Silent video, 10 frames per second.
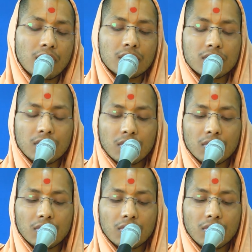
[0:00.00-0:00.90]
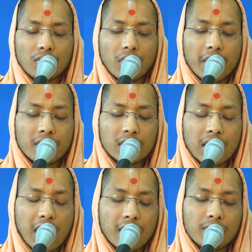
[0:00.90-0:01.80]
So at the
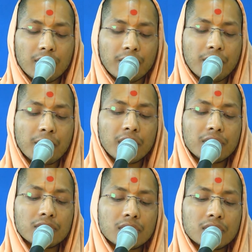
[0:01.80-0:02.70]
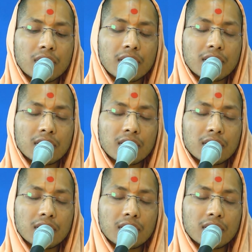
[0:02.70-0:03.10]
time, female devotees did,